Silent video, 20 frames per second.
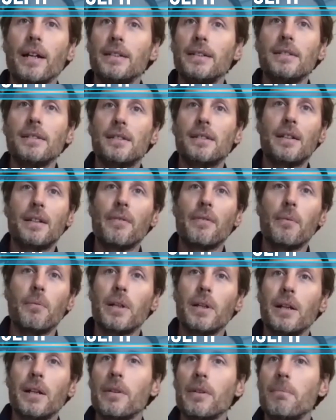I just give them
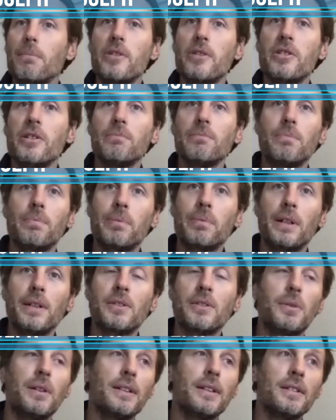whatever the budget
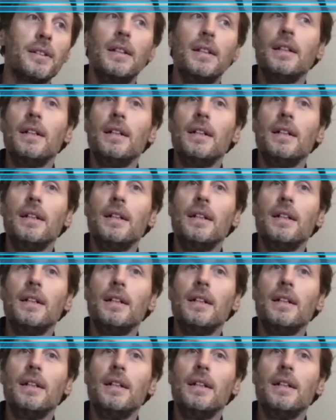price was.